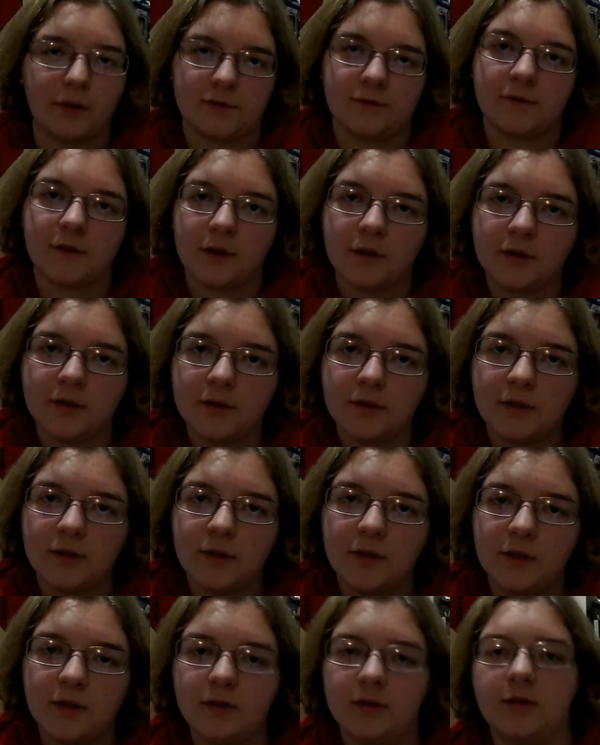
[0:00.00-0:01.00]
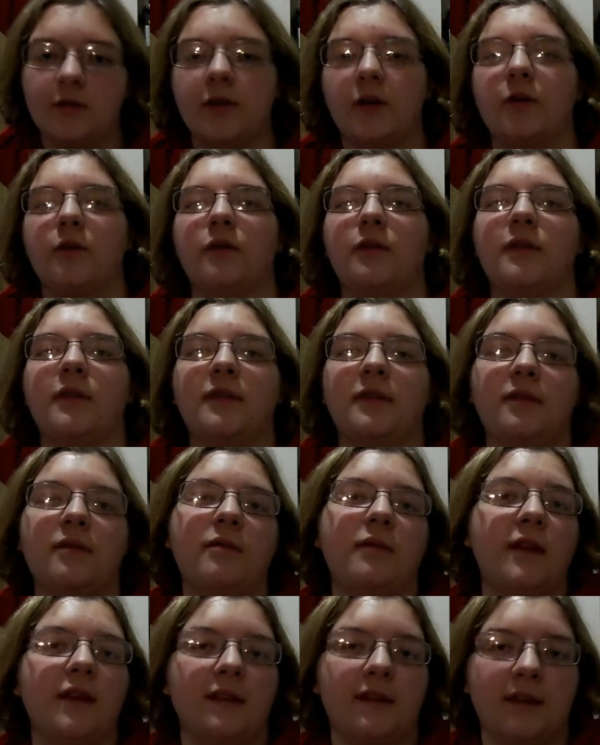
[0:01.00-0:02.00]
first, so
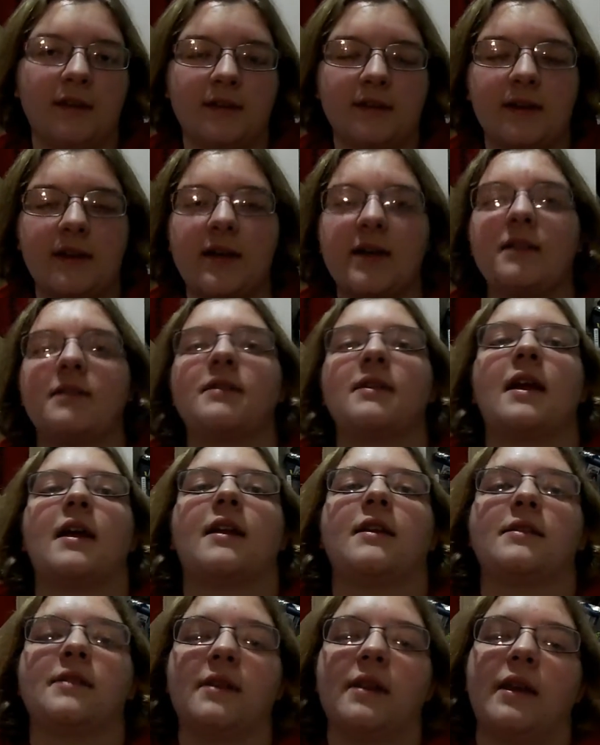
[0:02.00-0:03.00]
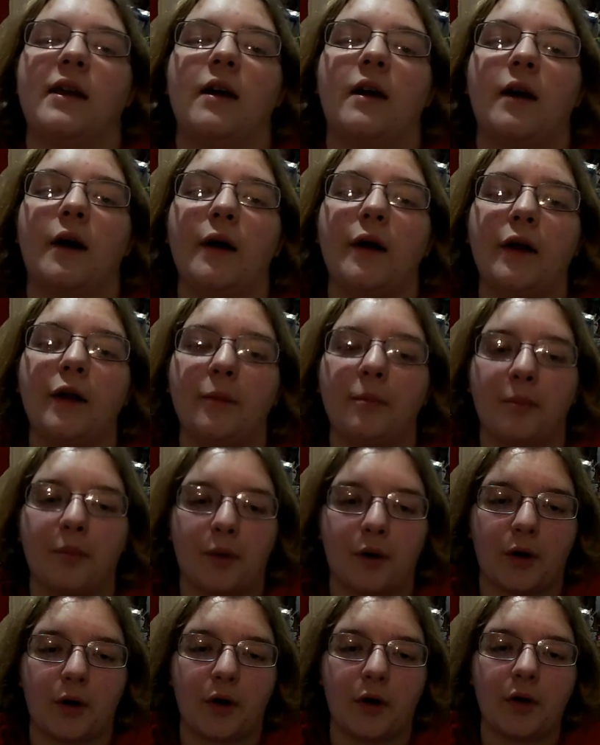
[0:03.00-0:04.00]
in this case that is the Onion
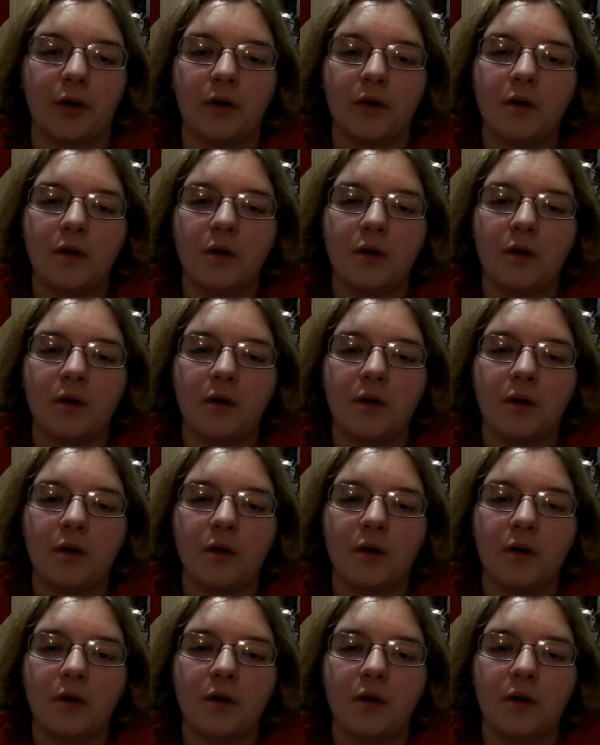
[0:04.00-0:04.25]
Bird.